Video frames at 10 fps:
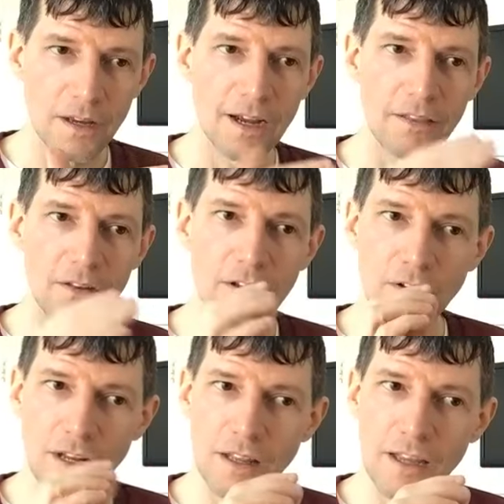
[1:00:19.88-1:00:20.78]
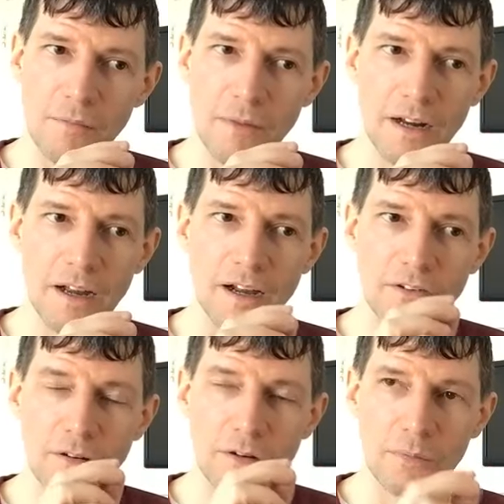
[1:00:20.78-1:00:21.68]
And you need that
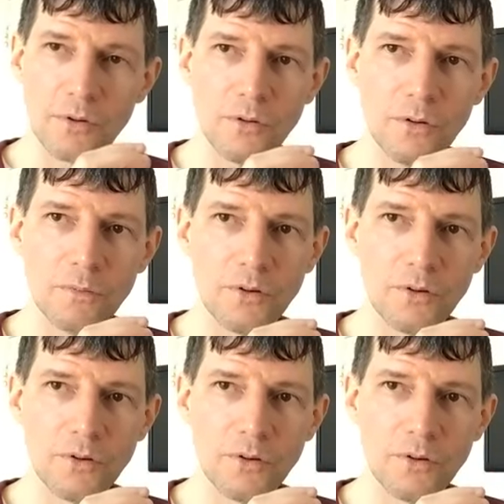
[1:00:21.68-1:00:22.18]
mitochondria to